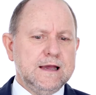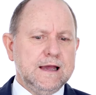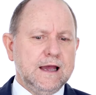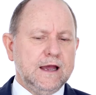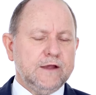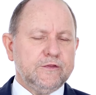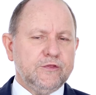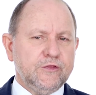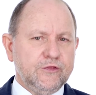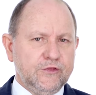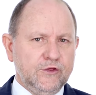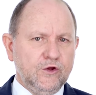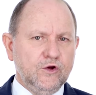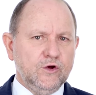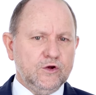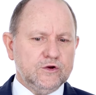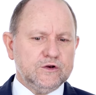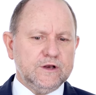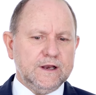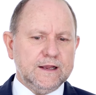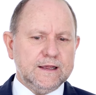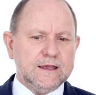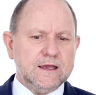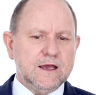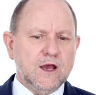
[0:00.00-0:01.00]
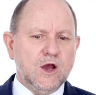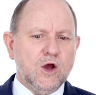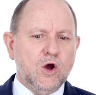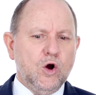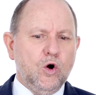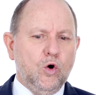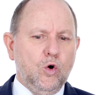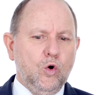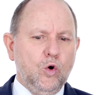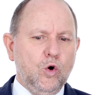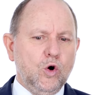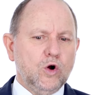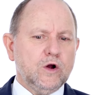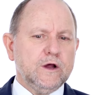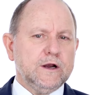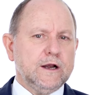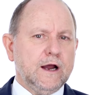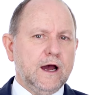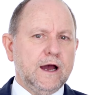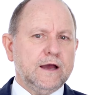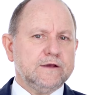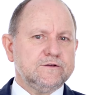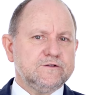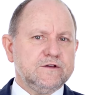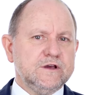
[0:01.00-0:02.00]
And thirdly,
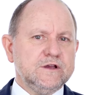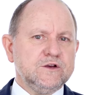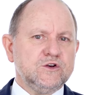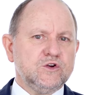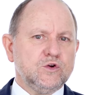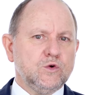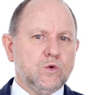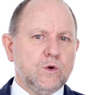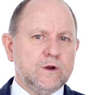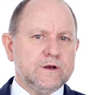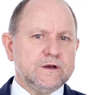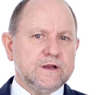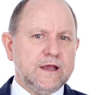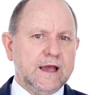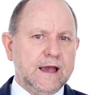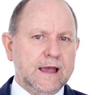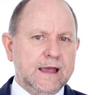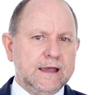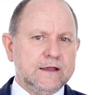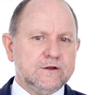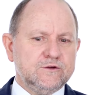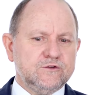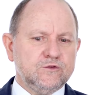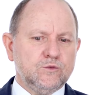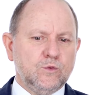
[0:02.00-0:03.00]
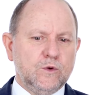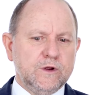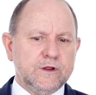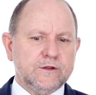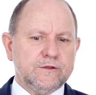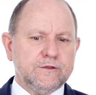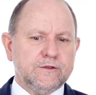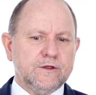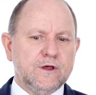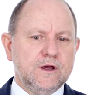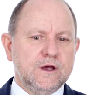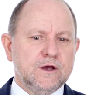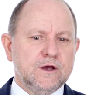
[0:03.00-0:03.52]
organizing to engage with